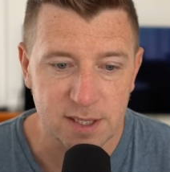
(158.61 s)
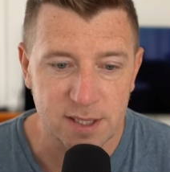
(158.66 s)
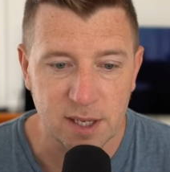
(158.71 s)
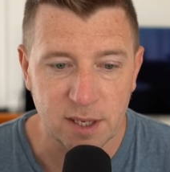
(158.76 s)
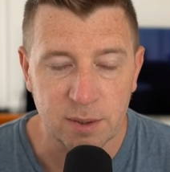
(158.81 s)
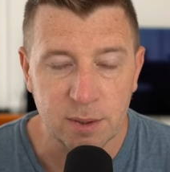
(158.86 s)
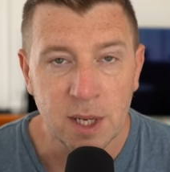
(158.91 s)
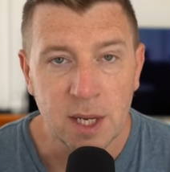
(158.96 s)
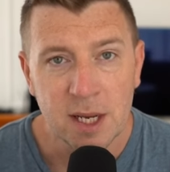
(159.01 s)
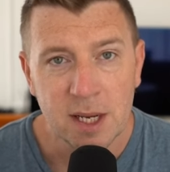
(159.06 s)

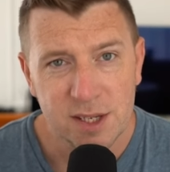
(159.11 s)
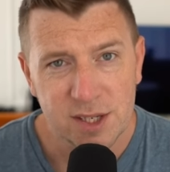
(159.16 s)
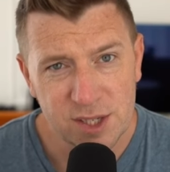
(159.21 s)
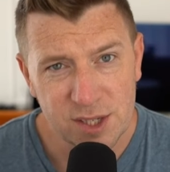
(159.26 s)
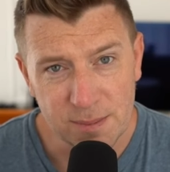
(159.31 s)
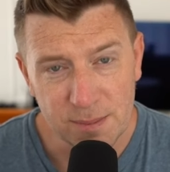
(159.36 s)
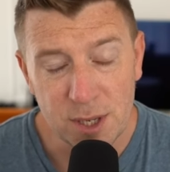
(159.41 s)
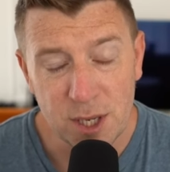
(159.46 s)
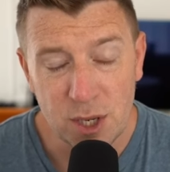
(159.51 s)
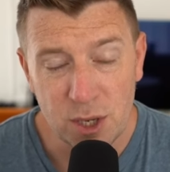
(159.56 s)
So
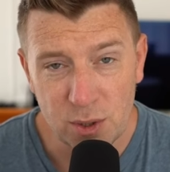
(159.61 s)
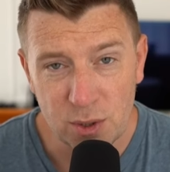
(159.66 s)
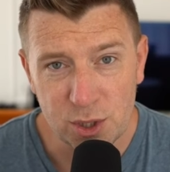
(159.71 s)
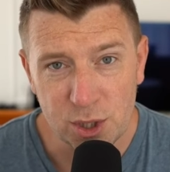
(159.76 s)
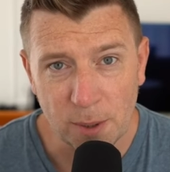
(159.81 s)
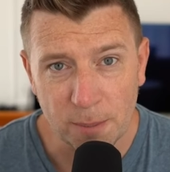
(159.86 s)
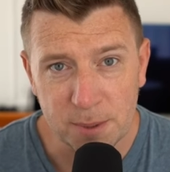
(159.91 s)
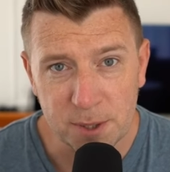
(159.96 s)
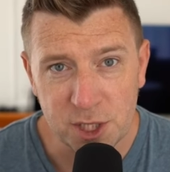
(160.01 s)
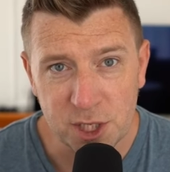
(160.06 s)
some huge
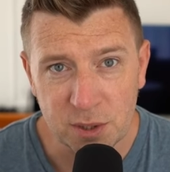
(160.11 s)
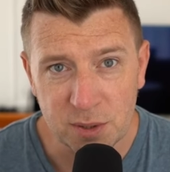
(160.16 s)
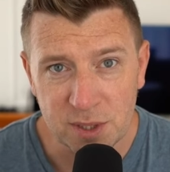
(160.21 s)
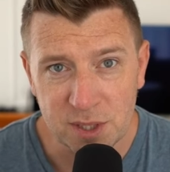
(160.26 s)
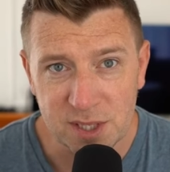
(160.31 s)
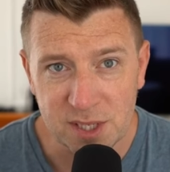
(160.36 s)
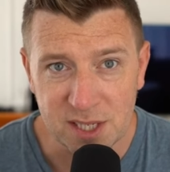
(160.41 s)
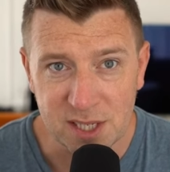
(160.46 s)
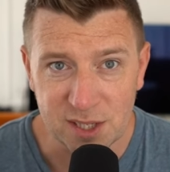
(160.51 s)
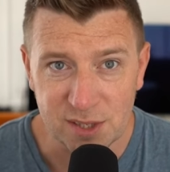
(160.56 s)

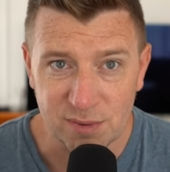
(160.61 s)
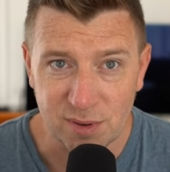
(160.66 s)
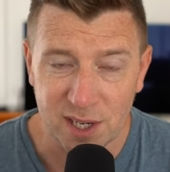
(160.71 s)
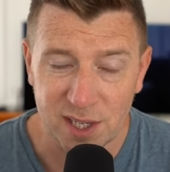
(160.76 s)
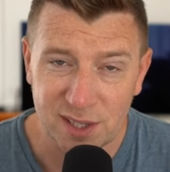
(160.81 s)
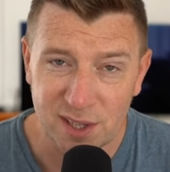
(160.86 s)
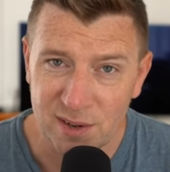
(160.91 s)
opportunities, right?